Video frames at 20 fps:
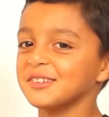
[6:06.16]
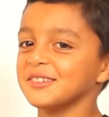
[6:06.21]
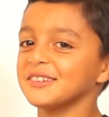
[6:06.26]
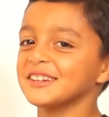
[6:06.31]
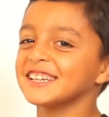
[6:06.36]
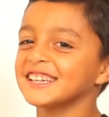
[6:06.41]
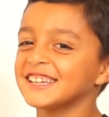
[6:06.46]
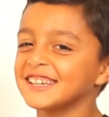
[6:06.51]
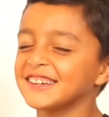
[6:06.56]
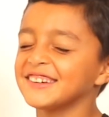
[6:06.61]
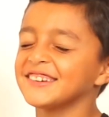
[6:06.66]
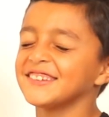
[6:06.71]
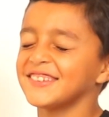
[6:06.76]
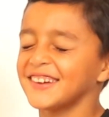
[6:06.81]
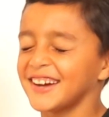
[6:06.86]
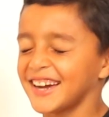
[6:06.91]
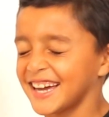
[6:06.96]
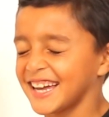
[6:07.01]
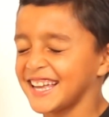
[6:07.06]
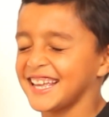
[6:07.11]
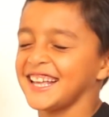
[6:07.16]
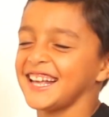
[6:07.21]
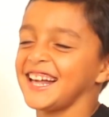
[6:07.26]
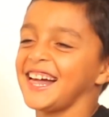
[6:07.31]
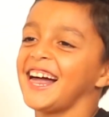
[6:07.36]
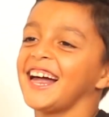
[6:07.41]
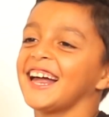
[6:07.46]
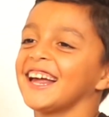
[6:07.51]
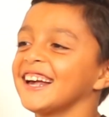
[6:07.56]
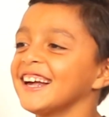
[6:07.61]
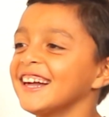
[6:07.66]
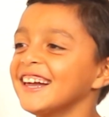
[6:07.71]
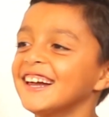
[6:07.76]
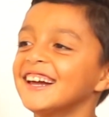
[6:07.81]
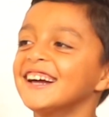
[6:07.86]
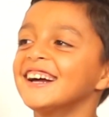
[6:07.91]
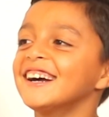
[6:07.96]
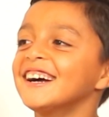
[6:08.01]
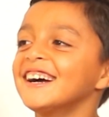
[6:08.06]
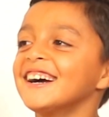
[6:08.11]
or okay. irregular.
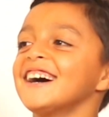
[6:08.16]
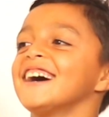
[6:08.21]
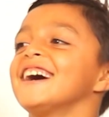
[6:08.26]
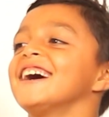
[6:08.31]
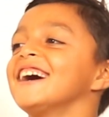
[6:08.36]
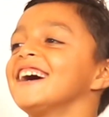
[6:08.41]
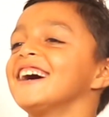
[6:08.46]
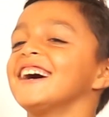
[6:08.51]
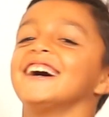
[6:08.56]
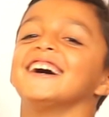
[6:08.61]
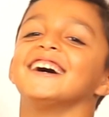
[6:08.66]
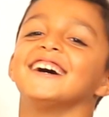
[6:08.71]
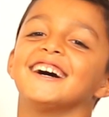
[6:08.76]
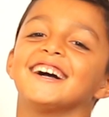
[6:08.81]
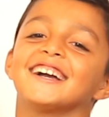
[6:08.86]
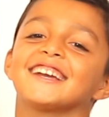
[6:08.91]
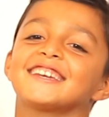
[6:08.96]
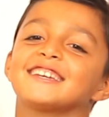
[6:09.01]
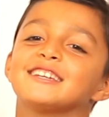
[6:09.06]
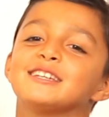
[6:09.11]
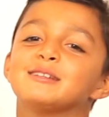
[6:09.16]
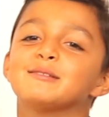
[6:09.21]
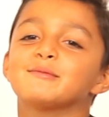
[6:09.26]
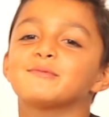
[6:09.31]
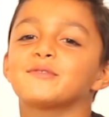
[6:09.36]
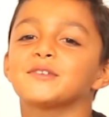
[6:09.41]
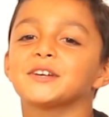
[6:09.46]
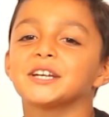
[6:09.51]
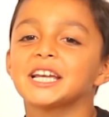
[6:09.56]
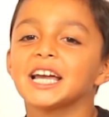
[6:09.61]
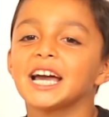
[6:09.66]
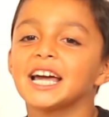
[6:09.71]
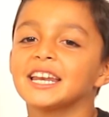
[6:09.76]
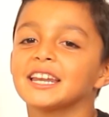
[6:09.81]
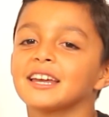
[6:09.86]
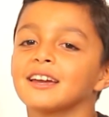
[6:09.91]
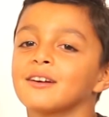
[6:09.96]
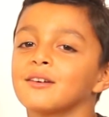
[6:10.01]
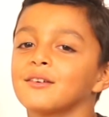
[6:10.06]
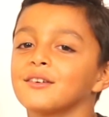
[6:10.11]
Oh, I keep
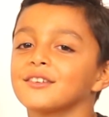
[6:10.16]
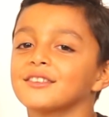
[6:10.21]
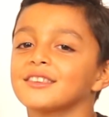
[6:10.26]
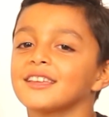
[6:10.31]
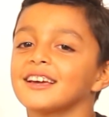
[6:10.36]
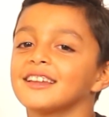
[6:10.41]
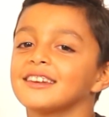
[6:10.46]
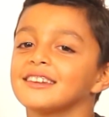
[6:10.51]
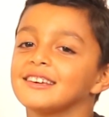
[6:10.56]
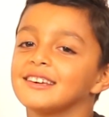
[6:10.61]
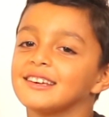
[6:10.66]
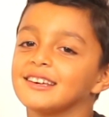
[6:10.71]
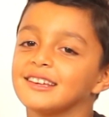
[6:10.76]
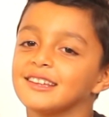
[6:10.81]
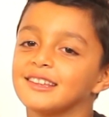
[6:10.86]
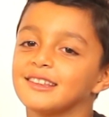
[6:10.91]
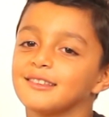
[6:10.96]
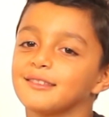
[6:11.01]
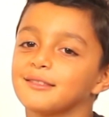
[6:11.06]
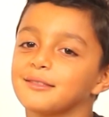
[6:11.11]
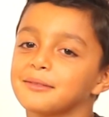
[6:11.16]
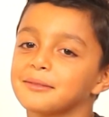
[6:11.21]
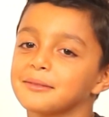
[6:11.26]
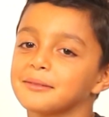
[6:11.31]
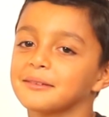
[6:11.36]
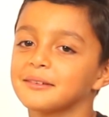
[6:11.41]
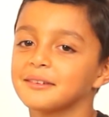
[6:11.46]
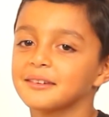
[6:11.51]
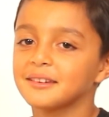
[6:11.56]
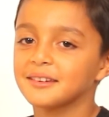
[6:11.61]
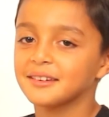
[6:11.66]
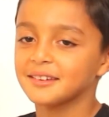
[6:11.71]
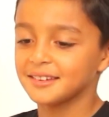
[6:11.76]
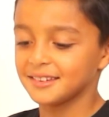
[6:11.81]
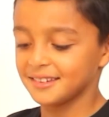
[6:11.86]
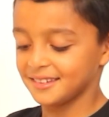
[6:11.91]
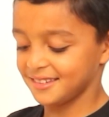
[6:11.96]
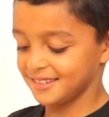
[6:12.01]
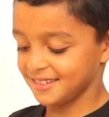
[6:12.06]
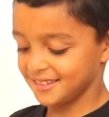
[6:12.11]
forgetting what that is. That's